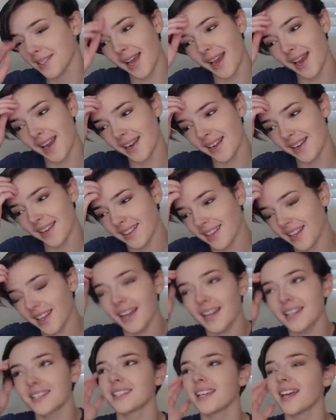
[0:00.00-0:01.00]
I, like
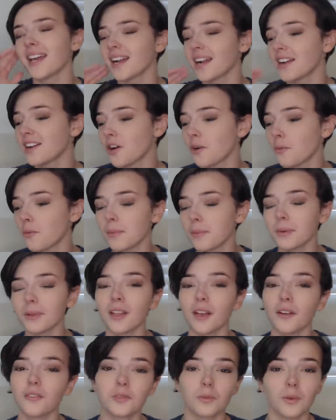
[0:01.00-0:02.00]
I said, I know people
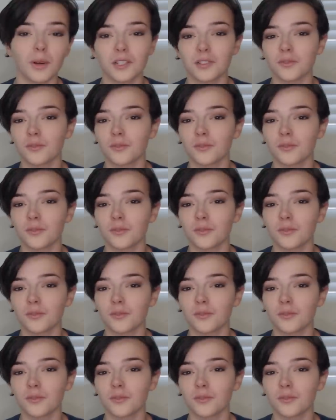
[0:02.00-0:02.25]
love to watch